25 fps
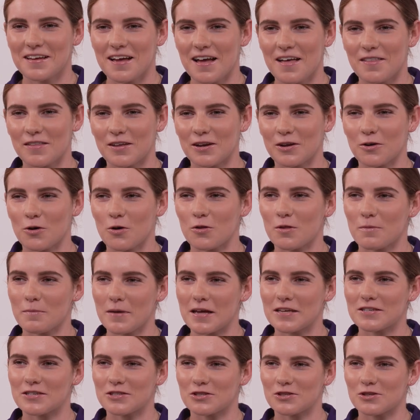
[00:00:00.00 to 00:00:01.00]
and then I got the
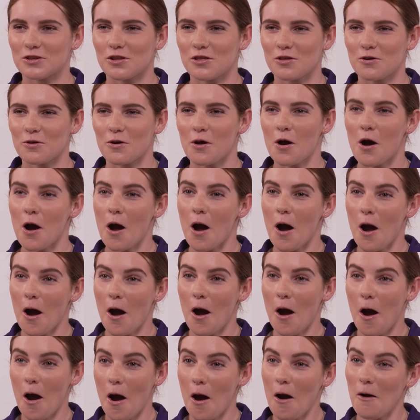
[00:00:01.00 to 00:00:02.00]
message and I thought,
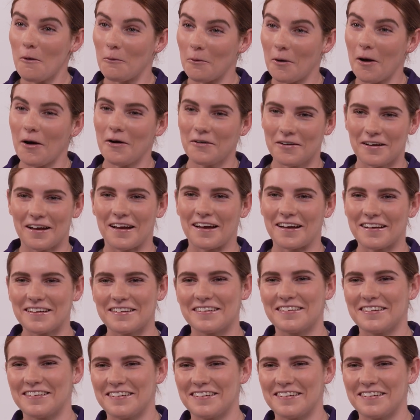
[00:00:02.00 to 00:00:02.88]
oh, okay.